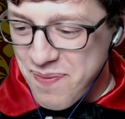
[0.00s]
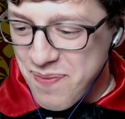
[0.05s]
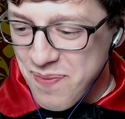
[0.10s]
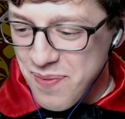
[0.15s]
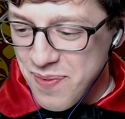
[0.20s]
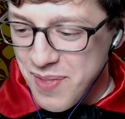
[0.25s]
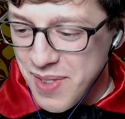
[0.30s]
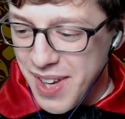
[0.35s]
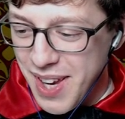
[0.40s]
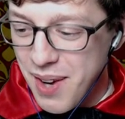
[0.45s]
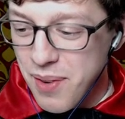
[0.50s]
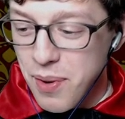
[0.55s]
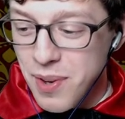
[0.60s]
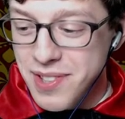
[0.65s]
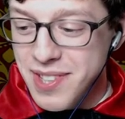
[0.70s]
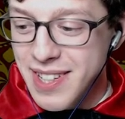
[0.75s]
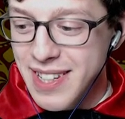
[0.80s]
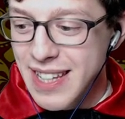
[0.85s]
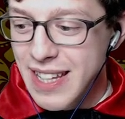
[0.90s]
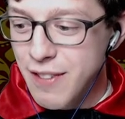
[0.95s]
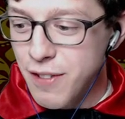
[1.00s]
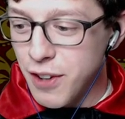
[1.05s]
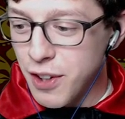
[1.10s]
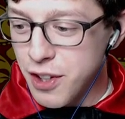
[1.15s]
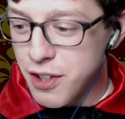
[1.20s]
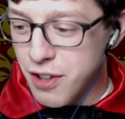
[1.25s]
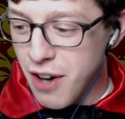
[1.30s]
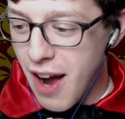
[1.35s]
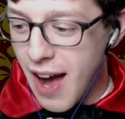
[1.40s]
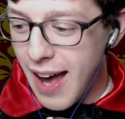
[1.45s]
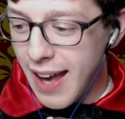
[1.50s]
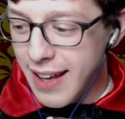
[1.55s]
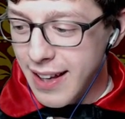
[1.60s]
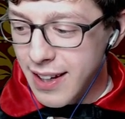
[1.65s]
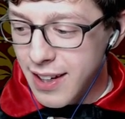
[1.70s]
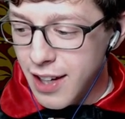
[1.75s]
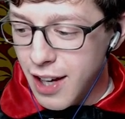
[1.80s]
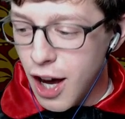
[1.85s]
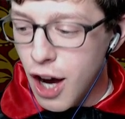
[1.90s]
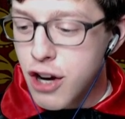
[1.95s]
It was an evil cry.
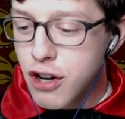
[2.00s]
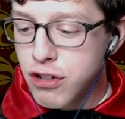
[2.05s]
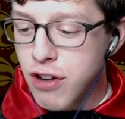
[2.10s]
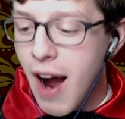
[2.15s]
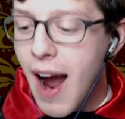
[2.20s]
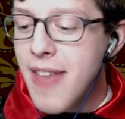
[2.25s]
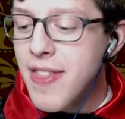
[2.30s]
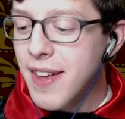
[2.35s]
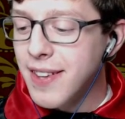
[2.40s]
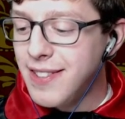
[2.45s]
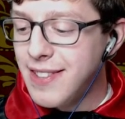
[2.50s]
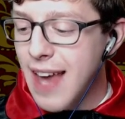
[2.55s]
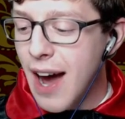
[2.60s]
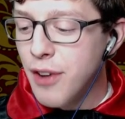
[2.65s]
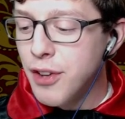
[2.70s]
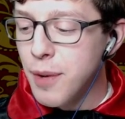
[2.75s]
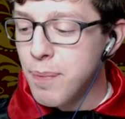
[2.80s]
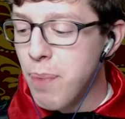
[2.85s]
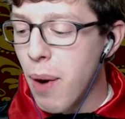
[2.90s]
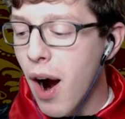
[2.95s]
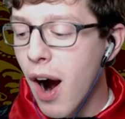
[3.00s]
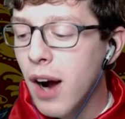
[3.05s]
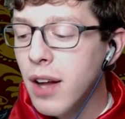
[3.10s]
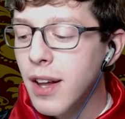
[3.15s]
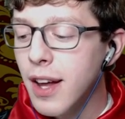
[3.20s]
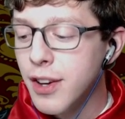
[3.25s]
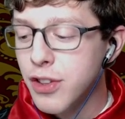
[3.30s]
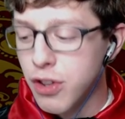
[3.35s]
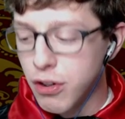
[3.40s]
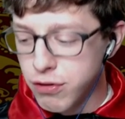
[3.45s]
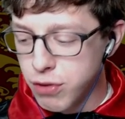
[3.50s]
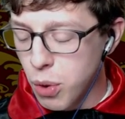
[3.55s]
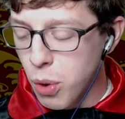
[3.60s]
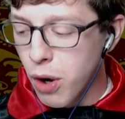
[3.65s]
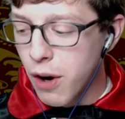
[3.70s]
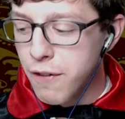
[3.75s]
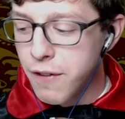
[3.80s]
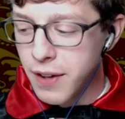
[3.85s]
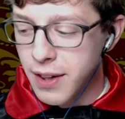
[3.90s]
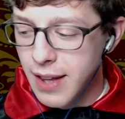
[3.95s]
A cry that sounded part like the roar
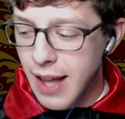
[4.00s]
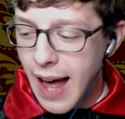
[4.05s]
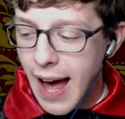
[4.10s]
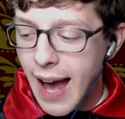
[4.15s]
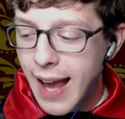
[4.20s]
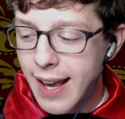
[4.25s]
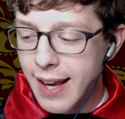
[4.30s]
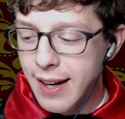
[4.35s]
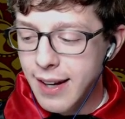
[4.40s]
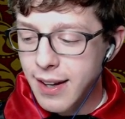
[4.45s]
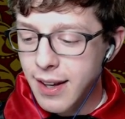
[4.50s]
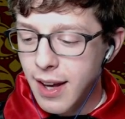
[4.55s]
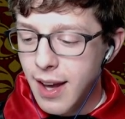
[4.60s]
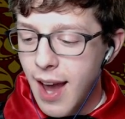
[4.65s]
of a lion,